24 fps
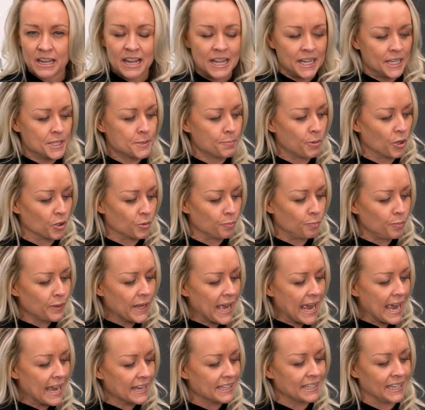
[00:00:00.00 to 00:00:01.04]
It's both
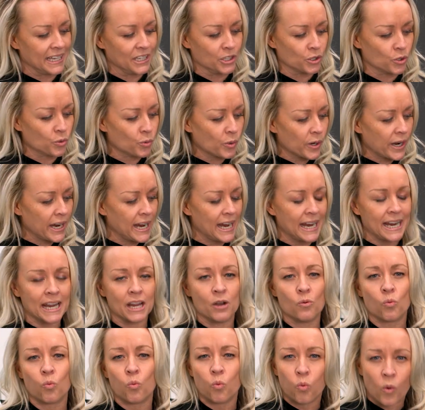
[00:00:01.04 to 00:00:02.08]
black and gray
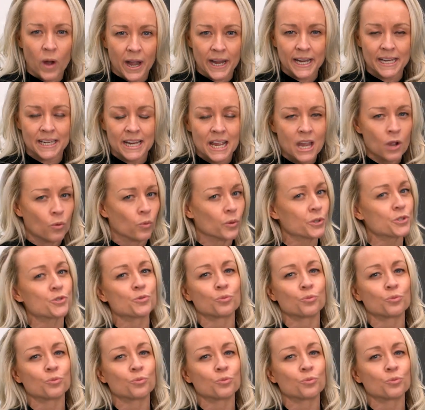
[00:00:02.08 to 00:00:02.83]
and white, works